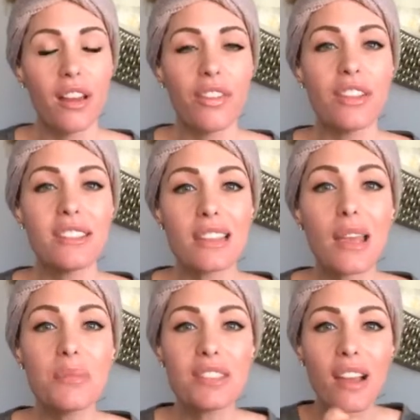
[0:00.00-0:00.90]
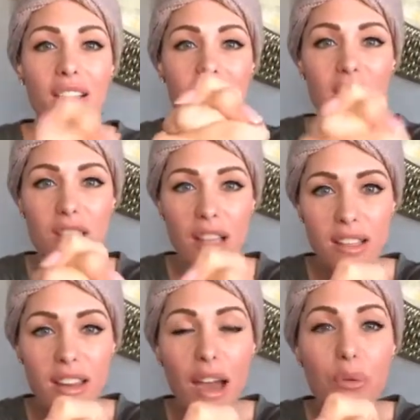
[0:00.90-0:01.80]
The same scientist
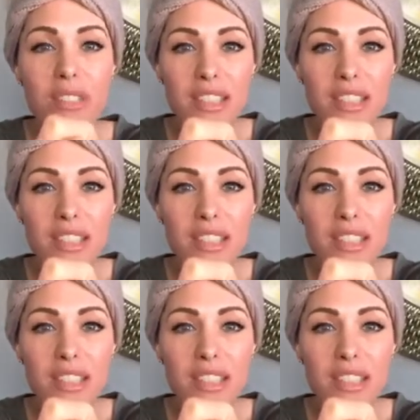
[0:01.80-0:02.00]
that was